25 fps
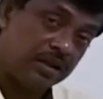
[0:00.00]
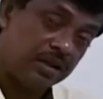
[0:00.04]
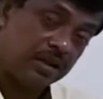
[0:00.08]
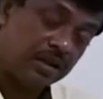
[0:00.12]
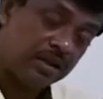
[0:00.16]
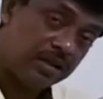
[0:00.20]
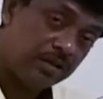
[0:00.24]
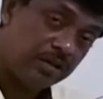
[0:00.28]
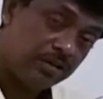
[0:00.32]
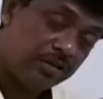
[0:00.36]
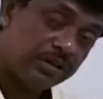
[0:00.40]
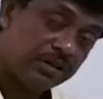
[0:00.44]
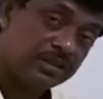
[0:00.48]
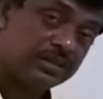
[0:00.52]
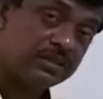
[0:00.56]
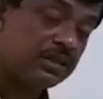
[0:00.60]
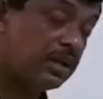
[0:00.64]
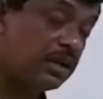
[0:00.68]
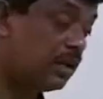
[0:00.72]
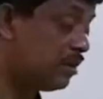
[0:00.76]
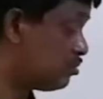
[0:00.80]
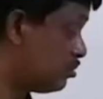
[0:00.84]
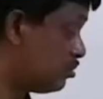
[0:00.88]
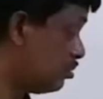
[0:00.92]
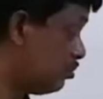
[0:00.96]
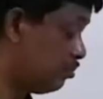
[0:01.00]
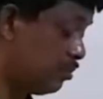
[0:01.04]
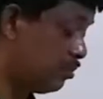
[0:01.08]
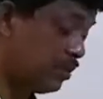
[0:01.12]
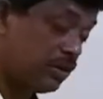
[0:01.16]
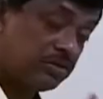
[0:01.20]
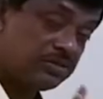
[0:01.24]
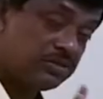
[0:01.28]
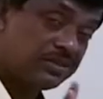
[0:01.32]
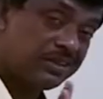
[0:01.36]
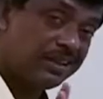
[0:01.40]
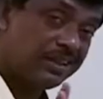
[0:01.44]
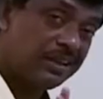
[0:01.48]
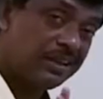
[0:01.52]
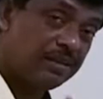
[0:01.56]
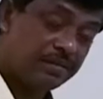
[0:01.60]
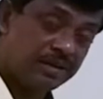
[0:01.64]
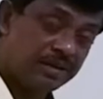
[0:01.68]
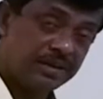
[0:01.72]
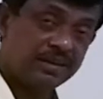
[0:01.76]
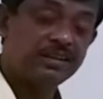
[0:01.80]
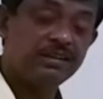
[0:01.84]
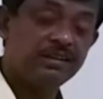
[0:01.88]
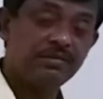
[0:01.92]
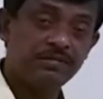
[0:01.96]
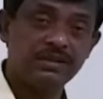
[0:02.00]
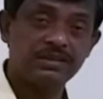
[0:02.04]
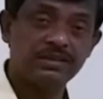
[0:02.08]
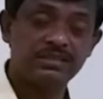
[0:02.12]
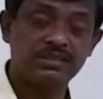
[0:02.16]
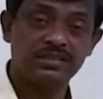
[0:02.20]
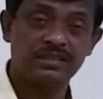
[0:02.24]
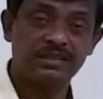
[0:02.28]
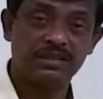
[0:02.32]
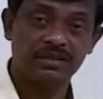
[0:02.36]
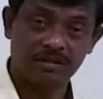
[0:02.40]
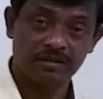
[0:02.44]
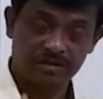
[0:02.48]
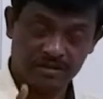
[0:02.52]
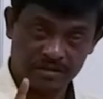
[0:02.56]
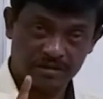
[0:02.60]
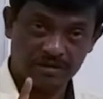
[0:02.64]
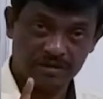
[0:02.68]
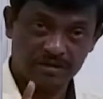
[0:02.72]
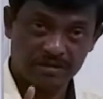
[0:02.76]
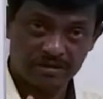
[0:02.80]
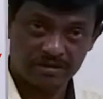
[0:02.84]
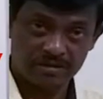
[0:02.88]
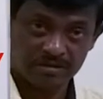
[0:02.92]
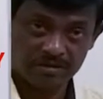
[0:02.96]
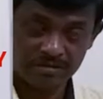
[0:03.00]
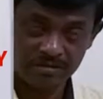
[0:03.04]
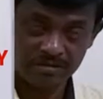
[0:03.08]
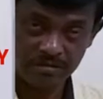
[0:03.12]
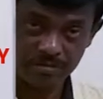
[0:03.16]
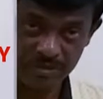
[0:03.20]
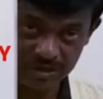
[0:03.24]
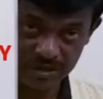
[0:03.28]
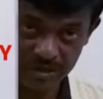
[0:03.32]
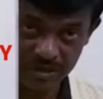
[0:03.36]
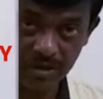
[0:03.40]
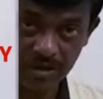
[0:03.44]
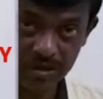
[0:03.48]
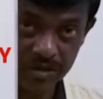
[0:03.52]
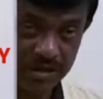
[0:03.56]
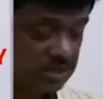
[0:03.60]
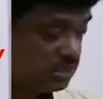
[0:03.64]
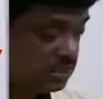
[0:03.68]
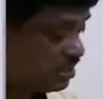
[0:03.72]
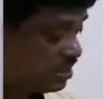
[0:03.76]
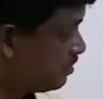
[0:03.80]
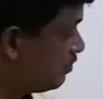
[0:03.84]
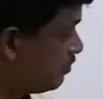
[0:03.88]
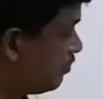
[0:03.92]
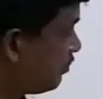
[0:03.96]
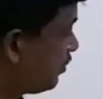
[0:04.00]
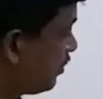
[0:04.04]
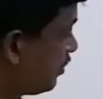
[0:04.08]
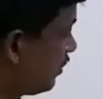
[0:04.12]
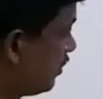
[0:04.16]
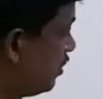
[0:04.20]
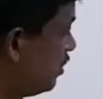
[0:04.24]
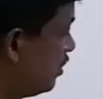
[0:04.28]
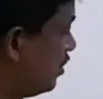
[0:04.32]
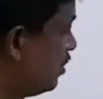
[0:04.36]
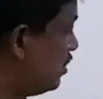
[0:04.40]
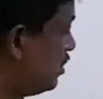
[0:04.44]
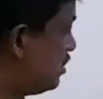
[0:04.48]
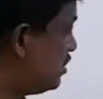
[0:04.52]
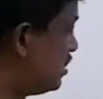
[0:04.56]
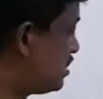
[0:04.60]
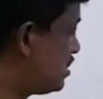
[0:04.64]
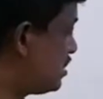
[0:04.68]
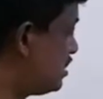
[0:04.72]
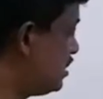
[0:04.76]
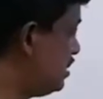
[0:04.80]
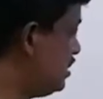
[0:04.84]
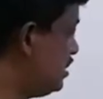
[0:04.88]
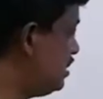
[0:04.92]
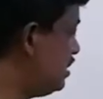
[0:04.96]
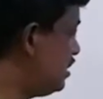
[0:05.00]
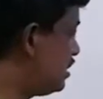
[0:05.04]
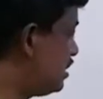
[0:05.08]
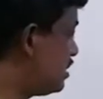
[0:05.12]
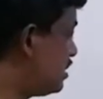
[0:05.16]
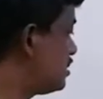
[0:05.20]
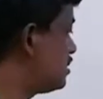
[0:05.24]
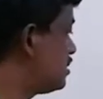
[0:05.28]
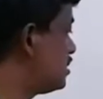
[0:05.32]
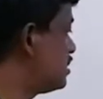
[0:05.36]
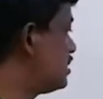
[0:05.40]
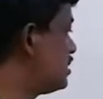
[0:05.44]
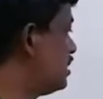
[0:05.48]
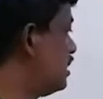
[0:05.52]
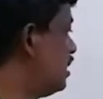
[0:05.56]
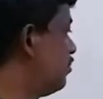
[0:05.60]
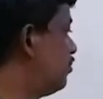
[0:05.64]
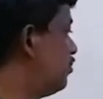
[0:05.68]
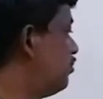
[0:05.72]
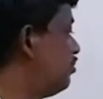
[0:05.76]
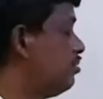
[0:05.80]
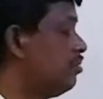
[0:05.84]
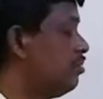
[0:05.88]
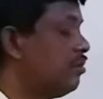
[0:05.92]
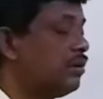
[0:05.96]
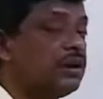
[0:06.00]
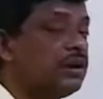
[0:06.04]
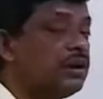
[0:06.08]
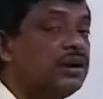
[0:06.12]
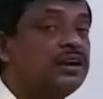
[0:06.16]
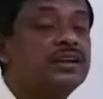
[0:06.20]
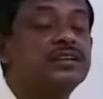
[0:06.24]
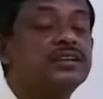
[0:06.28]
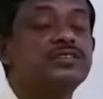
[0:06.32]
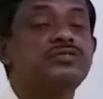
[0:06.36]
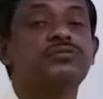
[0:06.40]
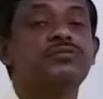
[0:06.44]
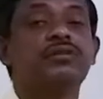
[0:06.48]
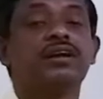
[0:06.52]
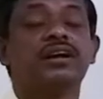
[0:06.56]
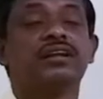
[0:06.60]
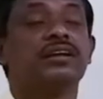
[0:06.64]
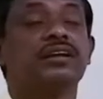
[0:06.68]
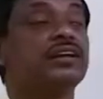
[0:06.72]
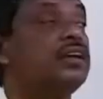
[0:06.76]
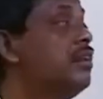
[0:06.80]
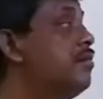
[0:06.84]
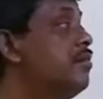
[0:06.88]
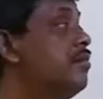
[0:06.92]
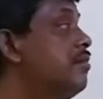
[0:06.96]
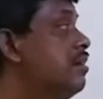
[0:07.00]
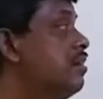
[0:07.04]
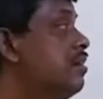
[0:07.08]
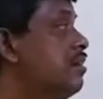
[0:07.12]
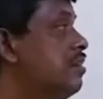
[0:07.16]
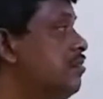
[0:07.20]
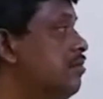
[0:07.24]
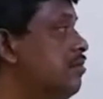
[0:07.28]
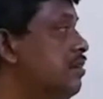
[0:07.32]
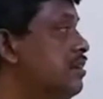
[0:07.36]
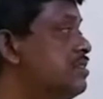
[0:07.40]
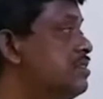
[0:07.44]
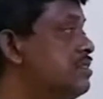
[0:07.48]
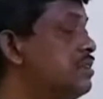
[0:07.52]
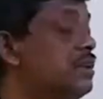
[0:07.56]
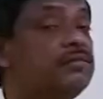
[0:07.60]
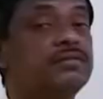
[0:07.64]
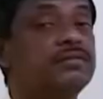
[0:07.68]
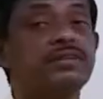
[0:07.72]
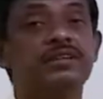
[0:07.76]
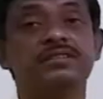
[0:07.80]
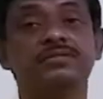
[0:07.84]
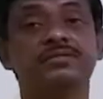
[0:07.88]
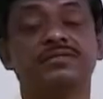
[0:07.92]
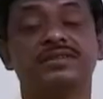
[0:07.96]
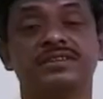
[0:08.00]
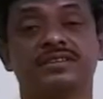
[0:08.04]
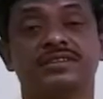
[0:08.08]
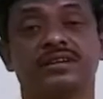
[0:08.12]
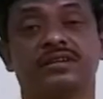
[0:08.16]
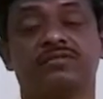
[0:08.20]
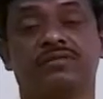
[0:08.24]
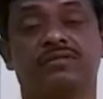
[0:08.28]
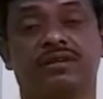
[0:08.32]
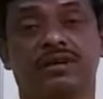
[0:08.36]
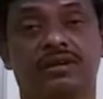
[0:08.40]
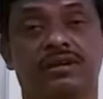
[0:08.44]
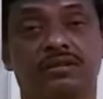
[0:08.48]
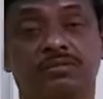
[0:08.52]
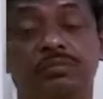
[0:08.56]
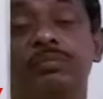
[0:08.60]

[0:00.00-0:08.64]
You can also, because elementary events, because just E intersection F contains what? Elementary events. Elementary events are what?